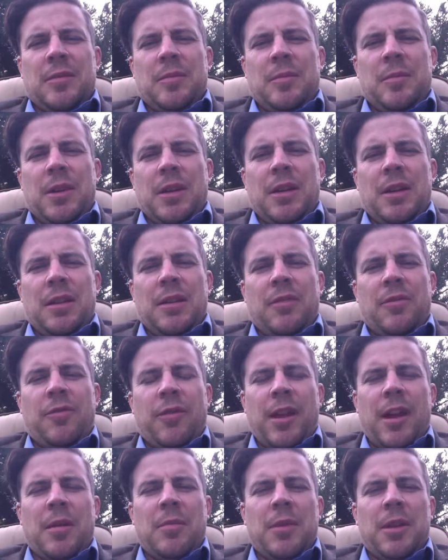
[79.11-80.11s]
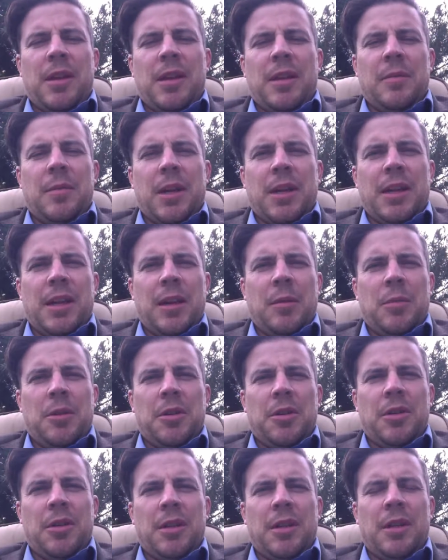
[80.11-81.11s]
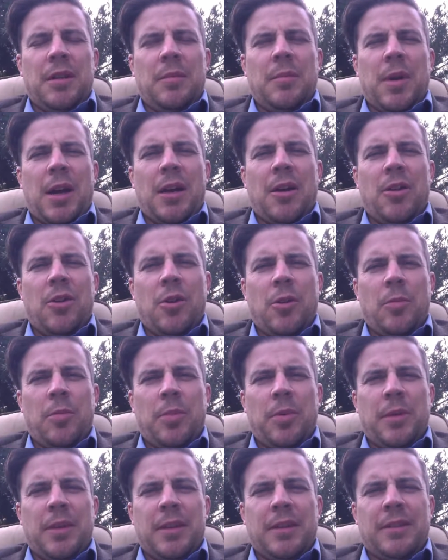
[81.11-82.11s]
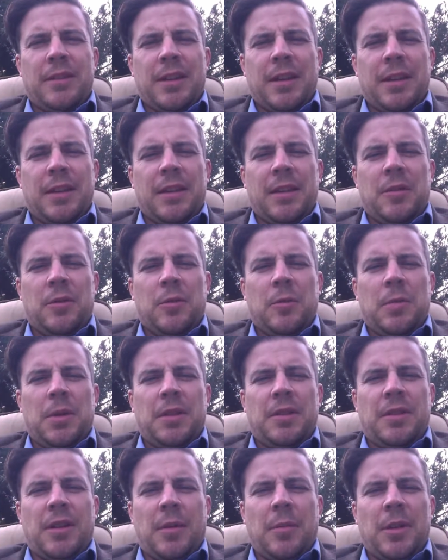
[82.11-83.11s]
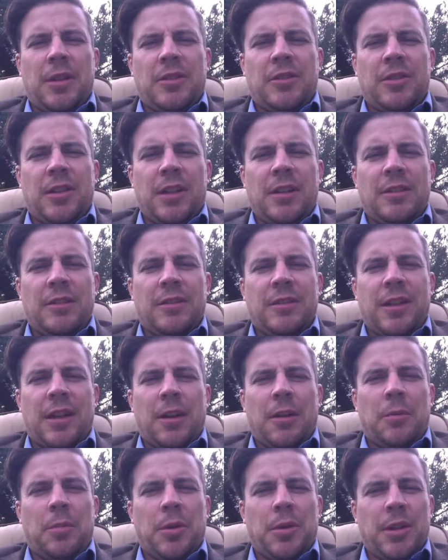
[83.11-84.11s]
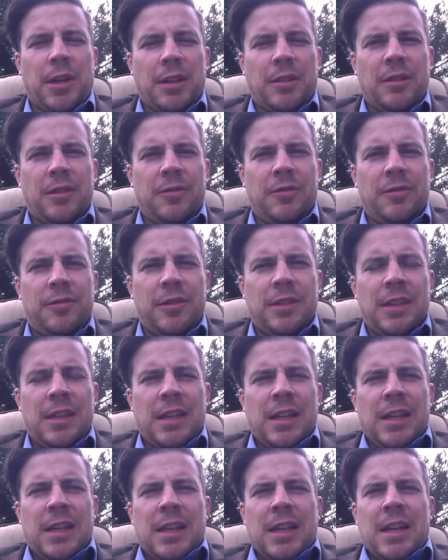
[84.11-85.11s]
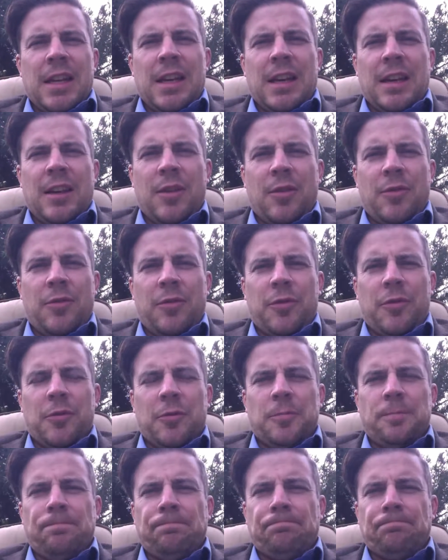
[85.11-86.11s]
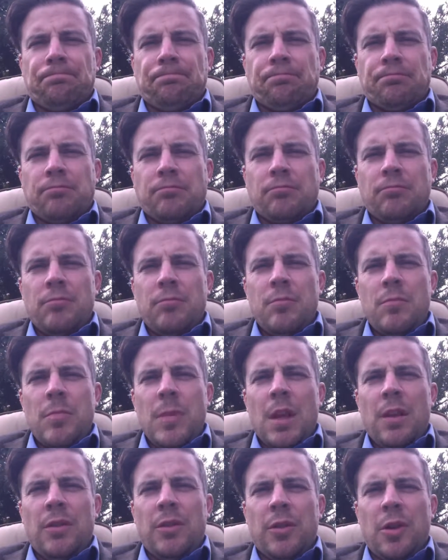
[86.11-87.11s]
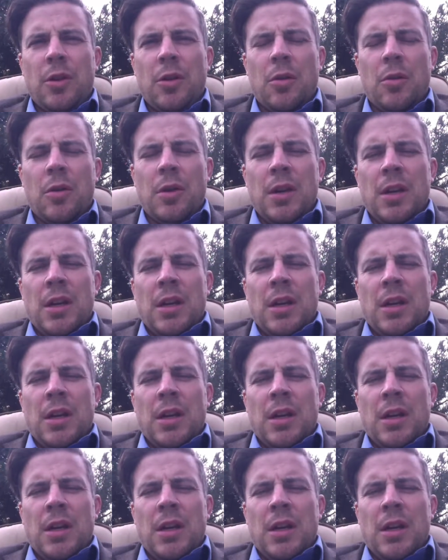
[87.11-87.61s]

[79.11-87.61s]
my family and my neighborhood. My hope is that there will be some exchanges that are productive and helpful. So